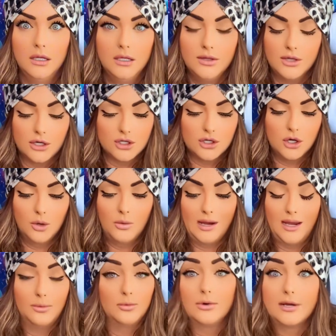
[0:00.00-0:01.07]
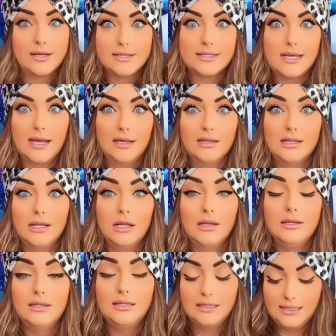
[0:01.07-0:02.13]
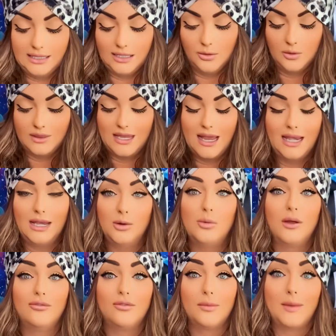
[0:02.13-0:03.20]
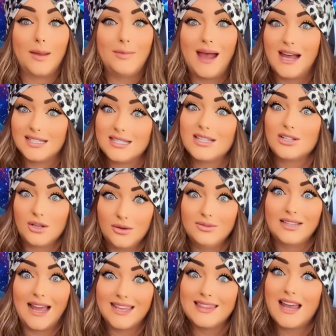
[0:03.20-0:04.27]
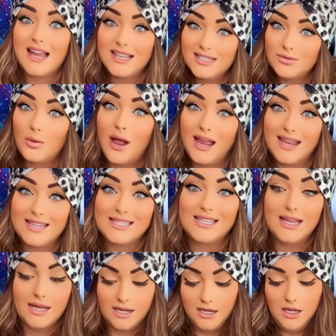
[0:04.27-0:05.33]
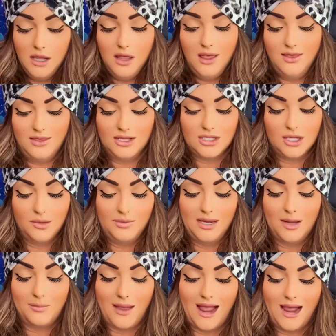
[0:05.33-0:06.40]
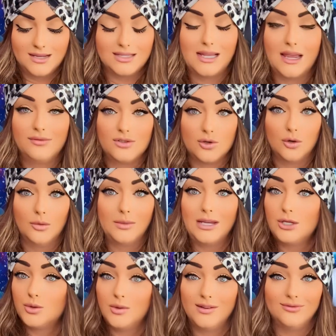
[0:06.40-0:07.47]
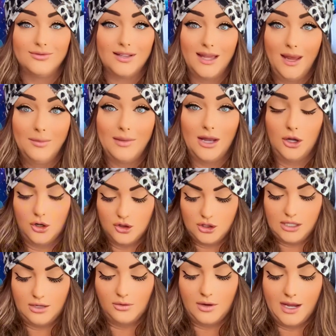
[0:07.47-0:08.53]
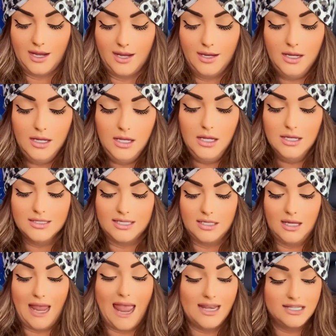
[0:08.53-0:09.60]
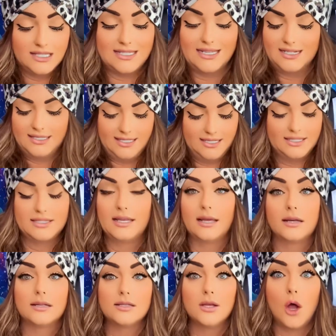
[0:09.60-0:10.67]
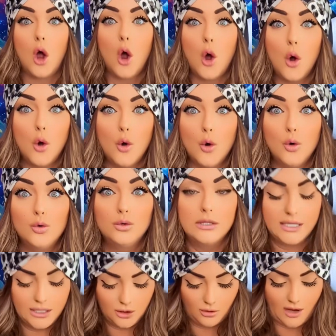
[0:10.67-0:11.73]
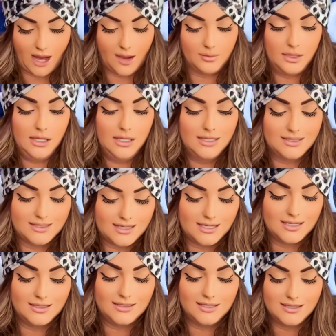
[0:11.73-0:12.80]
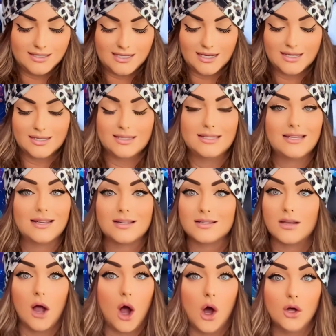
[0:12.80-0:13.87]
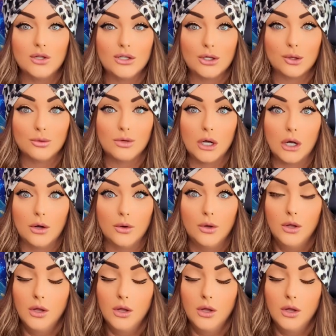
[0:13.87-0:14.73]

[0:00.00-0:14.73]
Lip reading: there's no way I'm reconciling with anyone from my past. That's why I said this could be a past life soulmate twin flame energy, okay? And 666. Holy crap. 666 all in a row.